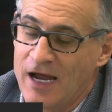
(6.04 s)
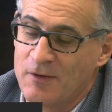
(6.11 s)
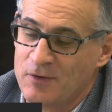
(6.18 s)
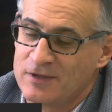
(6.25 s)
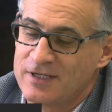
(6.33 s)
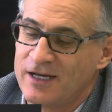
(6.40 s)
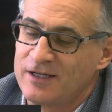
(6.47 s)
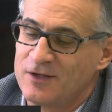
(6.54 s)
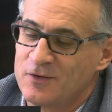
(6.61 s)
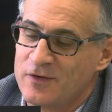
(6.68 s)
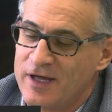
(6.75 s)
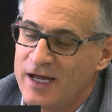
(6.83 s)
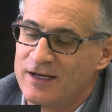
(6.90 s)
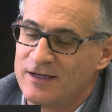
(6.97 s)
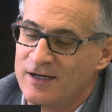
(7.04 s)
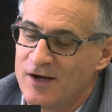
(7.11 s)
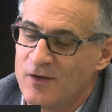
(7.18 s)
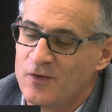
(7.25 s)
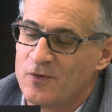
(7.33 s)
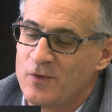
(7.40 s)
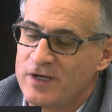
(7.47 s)
will tell you that,
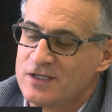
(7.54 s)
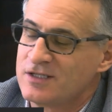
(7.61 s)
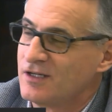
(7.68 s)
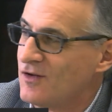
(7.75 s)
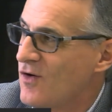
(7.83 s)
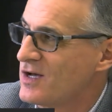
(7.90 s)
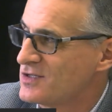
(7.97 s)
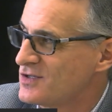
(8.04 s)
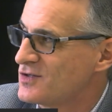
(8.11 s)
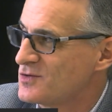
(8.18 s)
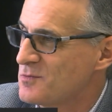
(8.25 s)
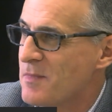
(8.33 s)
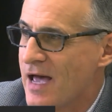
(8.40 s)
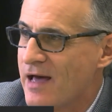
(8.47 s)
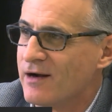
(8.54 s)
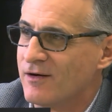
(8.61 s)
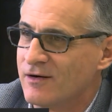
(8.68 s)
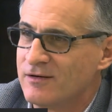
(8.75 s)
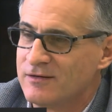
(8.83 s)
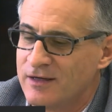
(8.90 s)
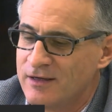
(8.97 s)
the wins and losses
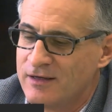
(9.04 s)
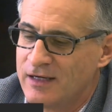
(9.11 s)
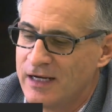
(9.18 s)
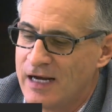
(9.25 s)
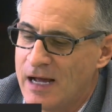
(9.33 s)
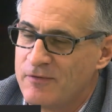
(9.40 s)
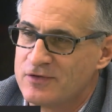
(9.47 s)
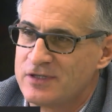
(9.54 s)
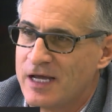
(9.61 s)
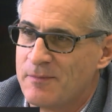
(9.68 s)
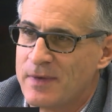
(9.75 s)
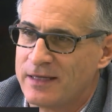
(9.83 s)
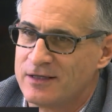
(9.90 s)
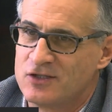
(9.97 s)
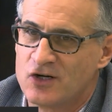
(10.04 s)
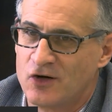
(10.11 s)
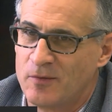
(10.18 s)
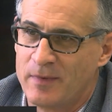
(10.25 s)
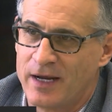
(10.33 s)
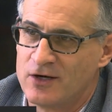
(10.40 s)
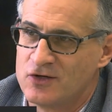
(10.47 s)
matter. And obviously I'm not the general
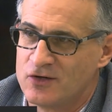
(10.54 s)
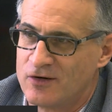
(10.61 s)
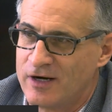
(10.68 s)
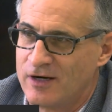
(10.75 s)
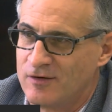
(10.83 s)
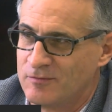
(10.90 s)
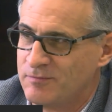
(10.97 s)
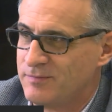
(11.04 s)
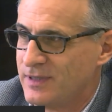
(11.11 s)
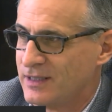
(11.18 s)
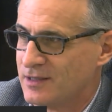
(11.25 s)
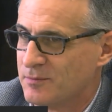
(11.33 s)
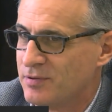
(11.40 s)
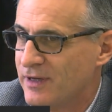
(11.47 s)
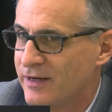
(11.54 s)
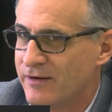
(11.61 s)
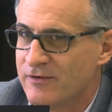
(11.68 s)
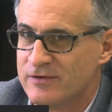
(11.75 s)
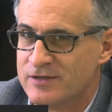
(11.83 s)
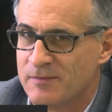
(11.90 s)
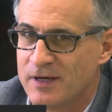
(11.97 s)
manager. I don't pick the
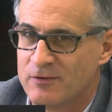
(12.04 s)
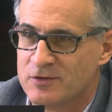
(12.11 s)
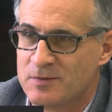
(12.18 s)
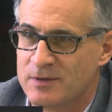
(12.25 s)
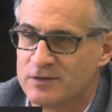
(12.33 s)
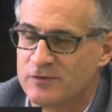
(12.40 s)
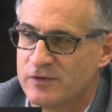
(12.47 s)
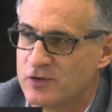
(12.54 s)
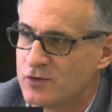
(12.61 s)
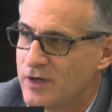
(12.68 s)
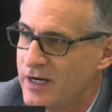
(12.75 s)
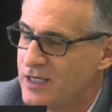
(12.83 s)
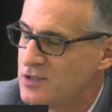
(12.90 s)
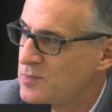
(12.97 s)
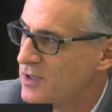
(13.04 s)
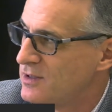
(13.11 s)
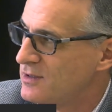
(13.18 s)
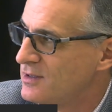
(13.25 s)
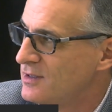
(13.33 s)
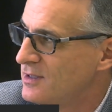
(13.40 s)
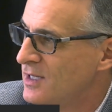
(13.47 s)
players. I'm not responsible for the trades. But
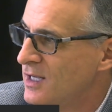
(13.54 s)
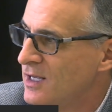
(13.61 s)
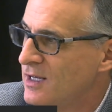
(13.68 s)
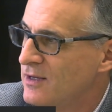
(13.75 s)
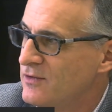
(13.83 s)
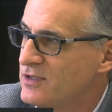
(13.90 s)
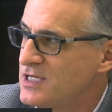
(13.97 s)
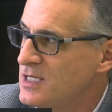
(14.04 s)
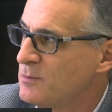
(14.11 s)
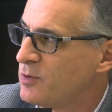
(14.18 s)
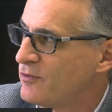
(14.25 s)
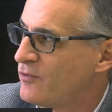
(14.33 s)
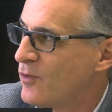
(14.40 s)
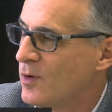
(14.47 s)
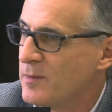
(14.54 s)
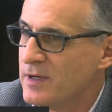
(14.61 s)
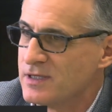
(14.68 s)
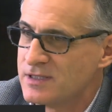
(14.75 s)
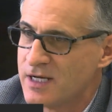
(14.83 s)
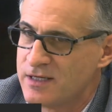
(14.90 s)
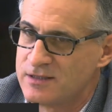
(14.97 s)
the team
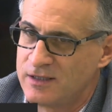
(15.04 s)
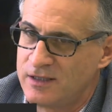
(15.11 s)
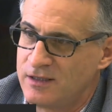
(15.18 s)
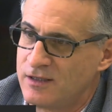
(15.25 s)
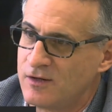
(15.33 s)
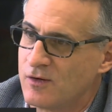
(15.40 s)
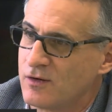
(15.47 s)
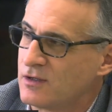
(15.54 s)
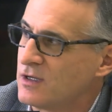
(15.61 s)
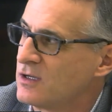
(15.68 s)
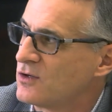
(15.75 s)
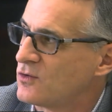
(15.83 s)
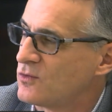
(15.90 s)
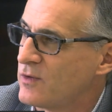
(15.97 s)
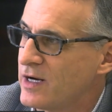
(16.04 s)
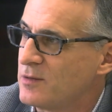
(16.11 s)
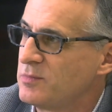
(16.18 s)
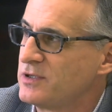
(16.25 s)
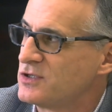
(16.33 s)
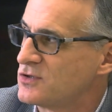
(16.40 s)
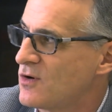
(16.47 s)
performance has
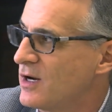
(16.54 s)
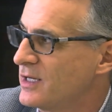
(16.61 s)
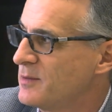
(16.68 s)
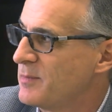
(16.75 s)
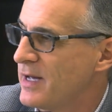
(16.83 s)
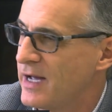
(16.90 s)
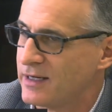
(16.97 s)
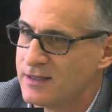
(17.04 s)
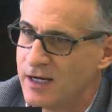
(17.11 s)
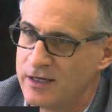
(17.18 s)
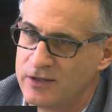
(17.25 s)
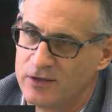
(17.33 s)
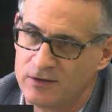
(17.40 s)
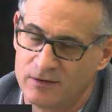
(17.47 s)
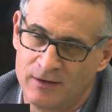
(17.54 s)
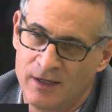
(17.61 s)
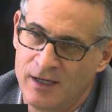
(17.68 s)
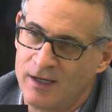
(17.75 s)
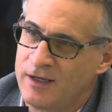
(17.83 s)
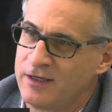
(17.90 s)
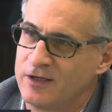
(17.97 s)
incredibly strong impact on your
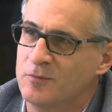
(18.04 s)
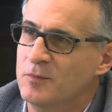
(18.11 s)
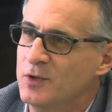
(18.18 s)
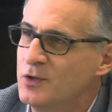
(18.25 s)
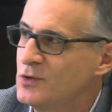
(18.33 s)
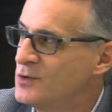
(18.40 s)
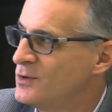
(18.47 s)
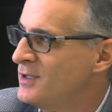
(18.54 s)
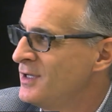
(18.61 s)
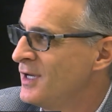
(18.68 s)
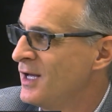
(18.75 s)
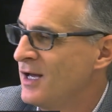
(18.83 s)
mood,